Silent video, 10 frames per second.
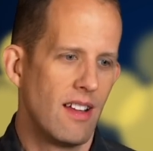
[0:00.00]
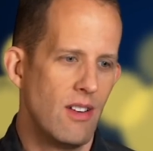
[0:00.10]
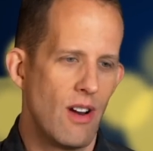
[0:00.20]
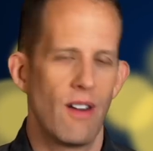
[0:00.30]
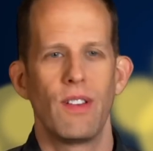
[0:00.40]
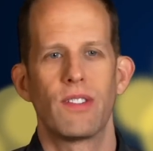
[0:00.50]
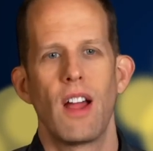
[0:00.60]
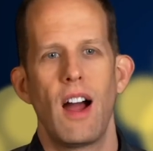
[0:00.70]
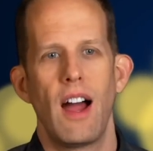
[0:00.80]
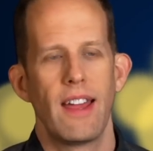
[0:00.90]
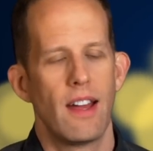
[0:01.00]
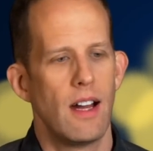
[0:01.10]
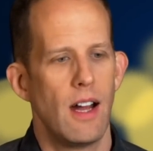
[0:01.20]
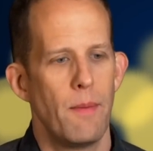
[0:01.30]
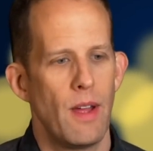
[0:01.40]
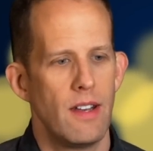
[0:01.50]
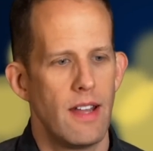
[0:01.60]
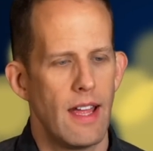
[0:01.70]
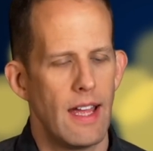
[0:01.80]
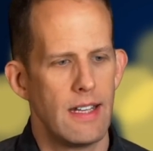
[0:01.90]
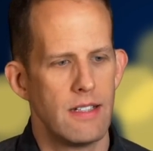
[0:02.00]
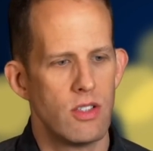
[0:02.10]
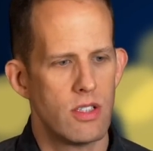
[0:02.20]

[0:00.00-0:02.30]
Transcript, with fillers: nervous guy, um, and and